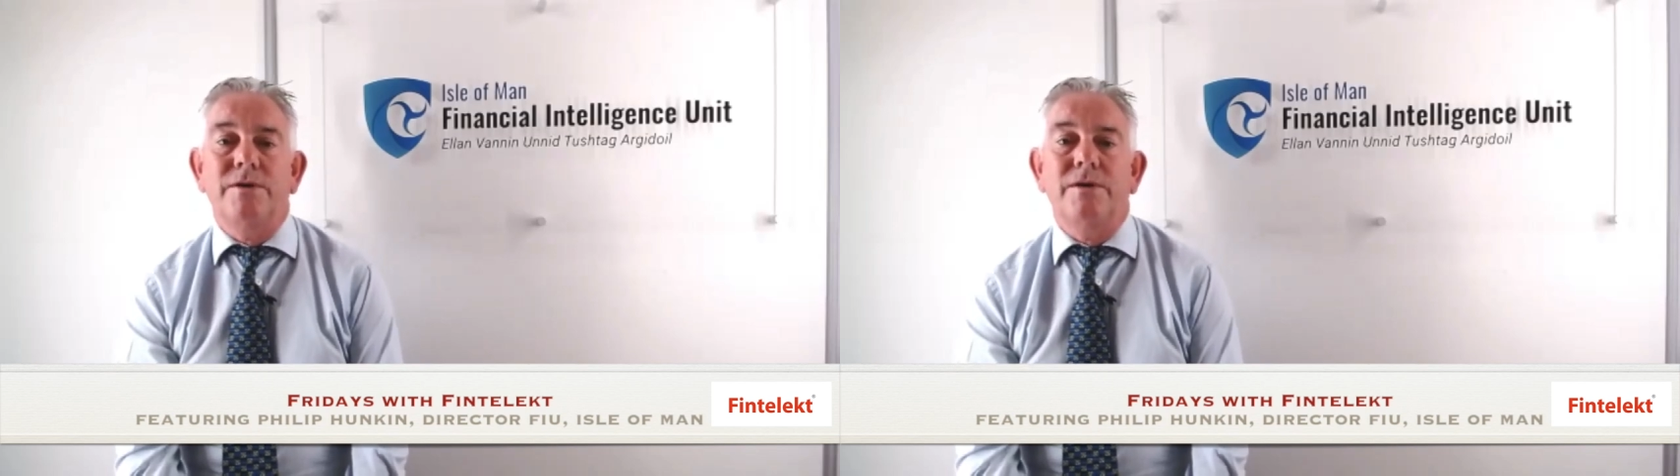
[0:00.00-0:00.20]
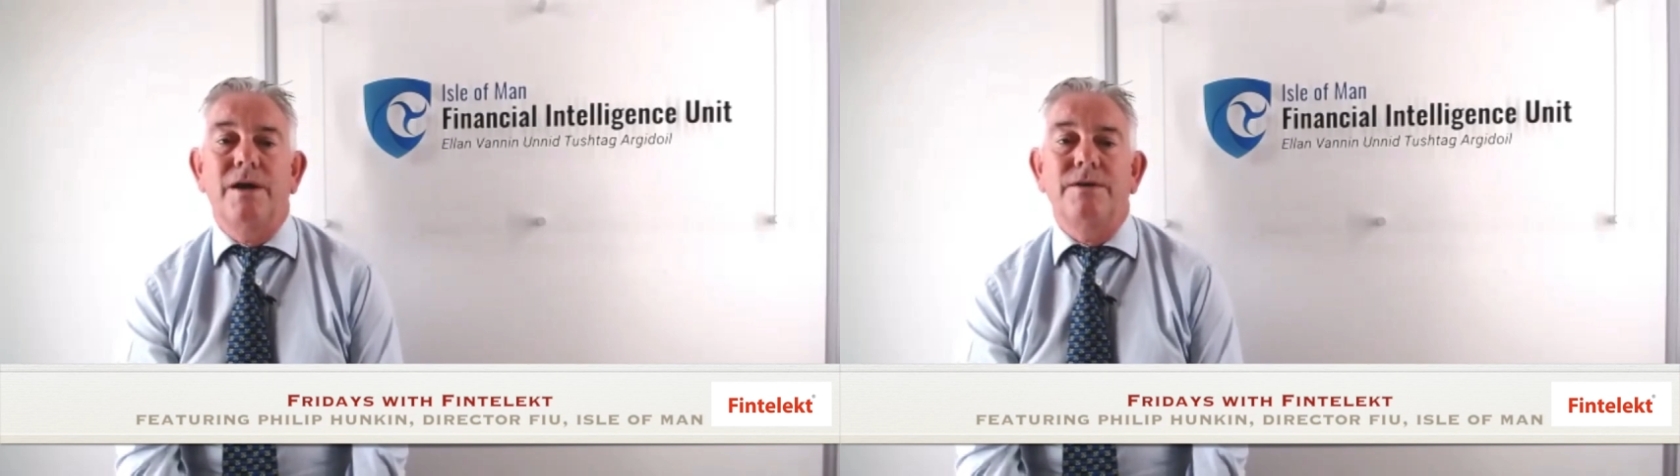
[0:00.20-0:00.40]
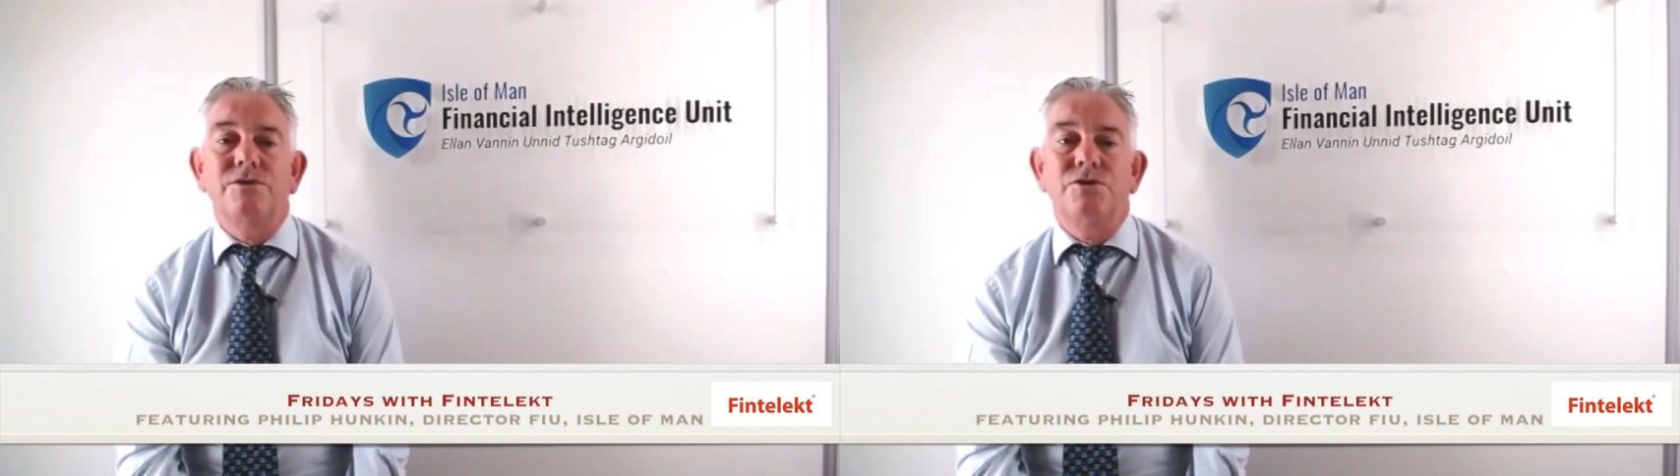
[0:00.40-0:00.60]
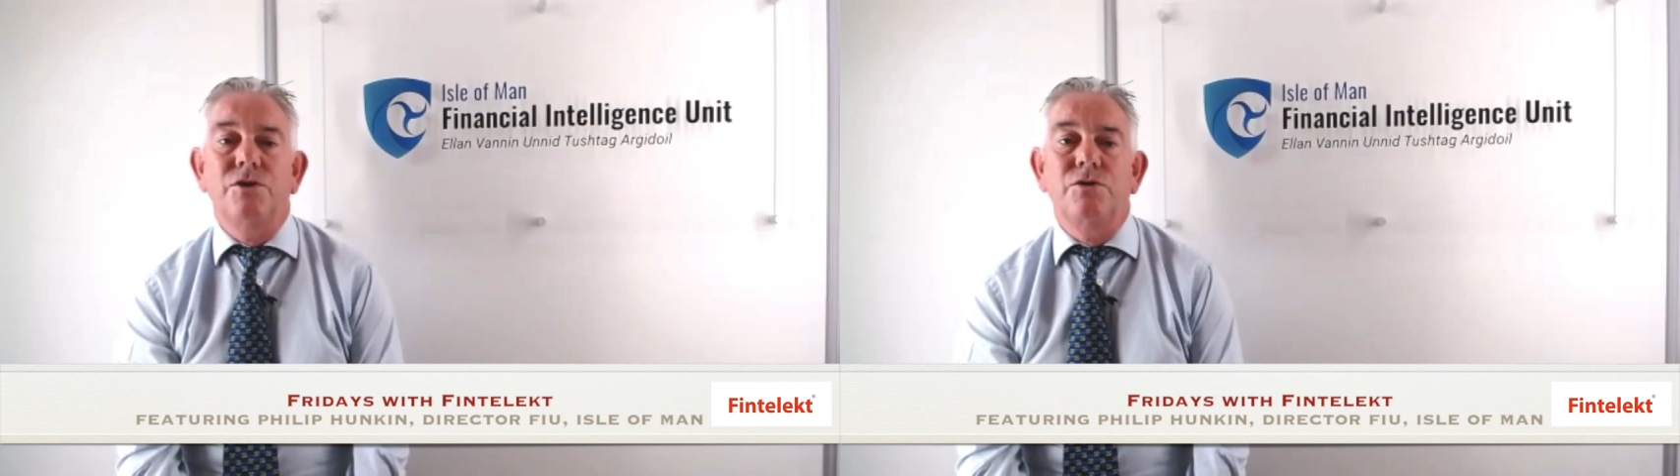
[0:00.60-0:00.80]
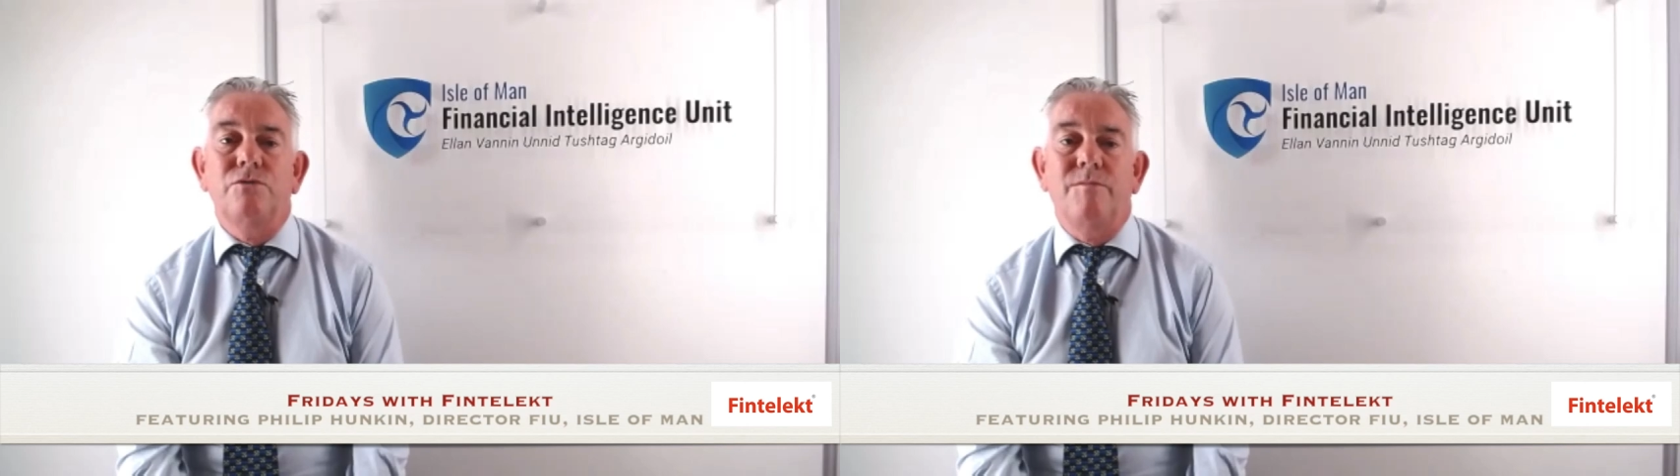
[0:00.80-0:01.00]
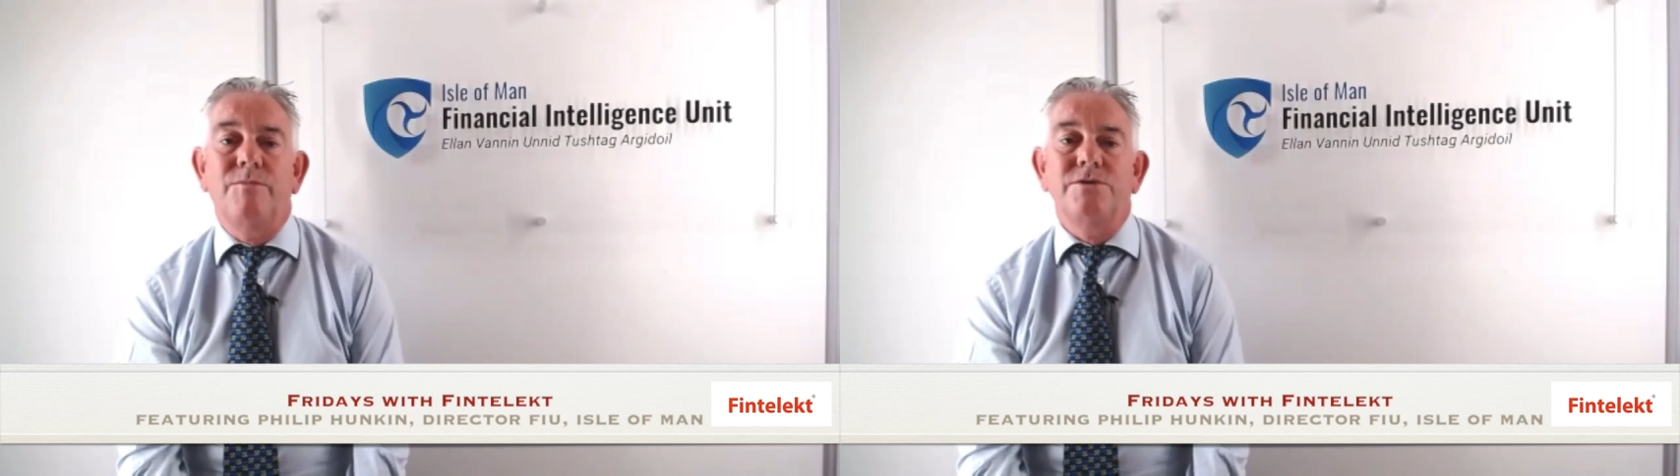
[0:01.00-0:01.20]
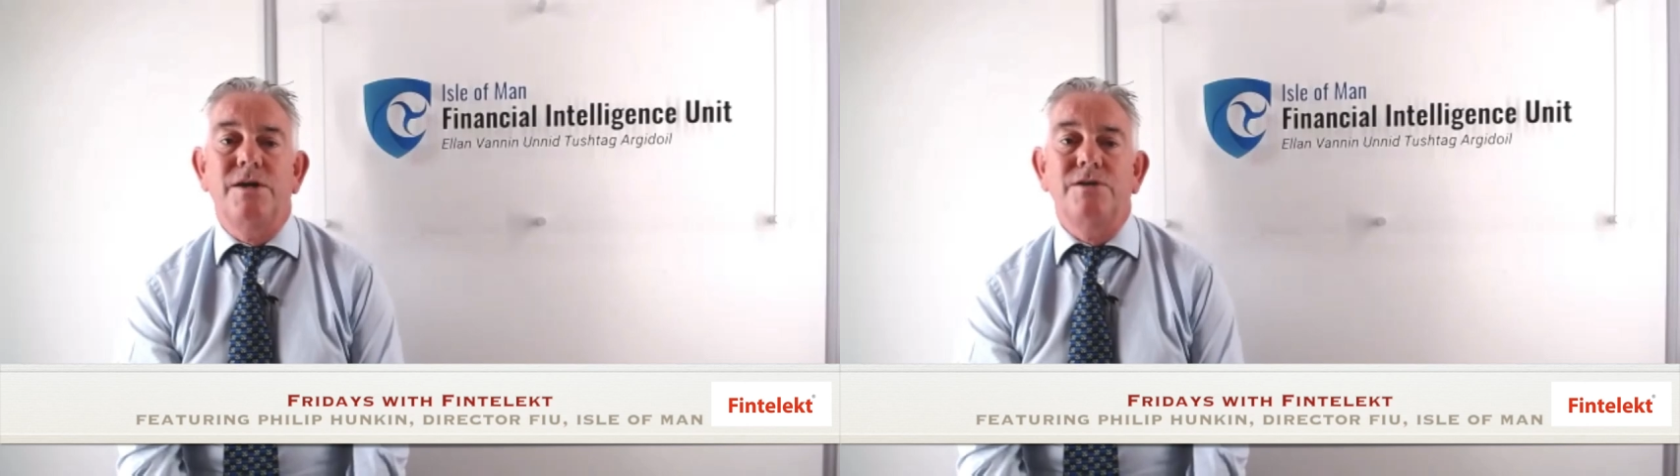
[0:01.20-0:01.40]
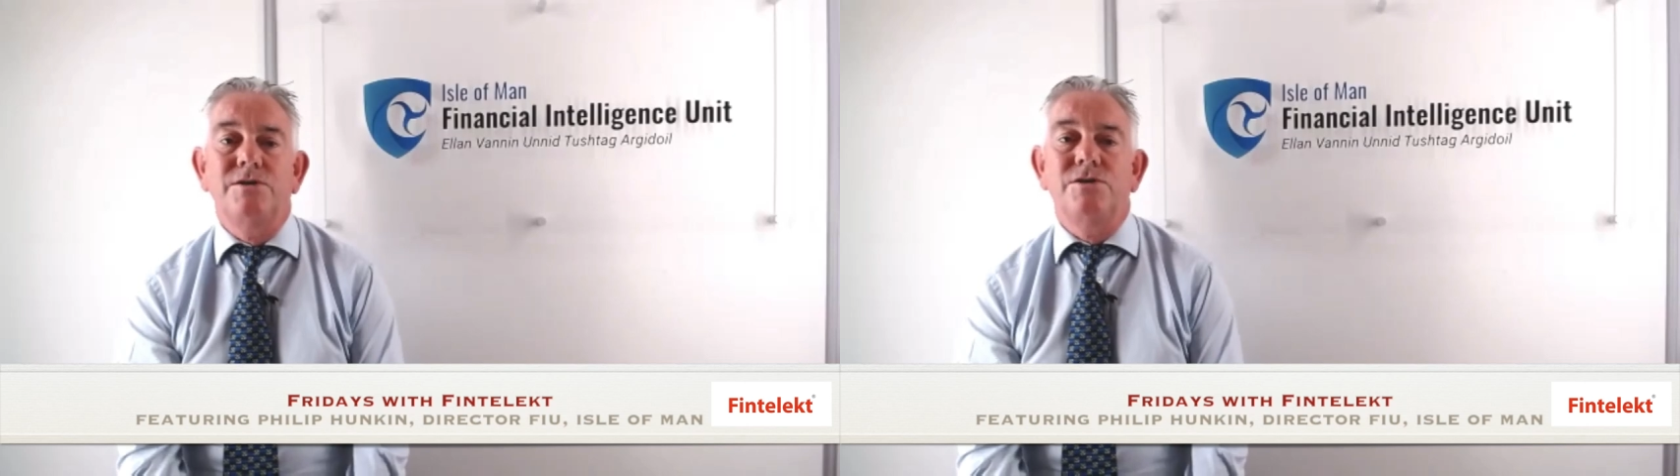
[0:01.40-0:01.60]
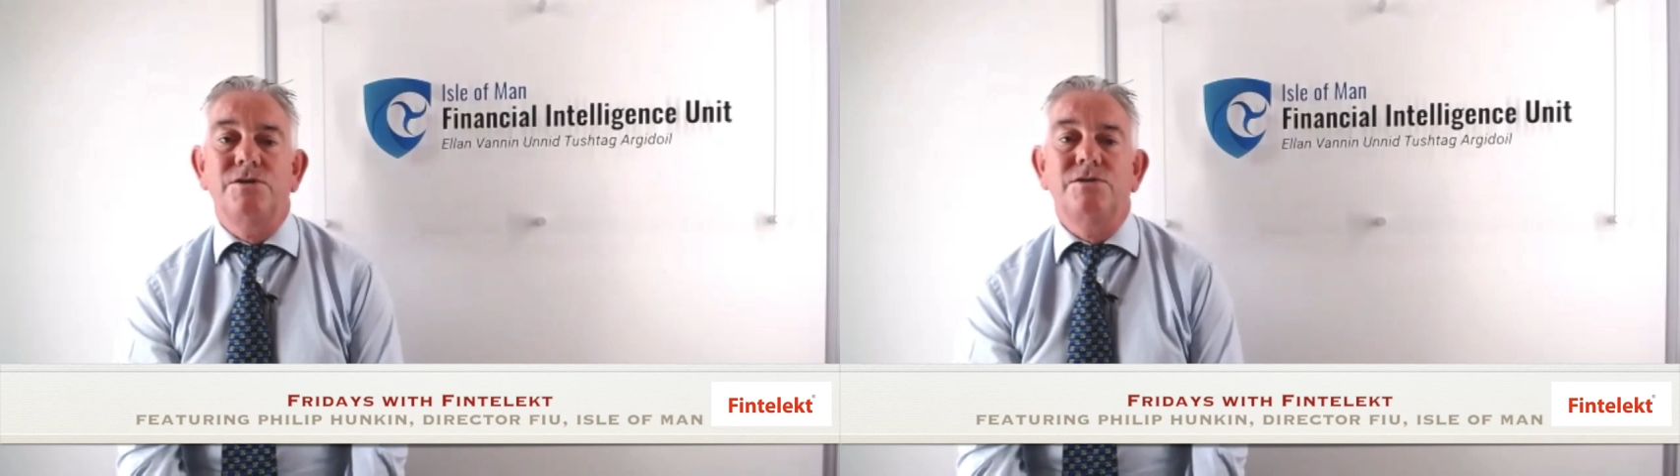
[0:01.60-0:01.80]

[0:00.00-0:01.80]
and internal government agencies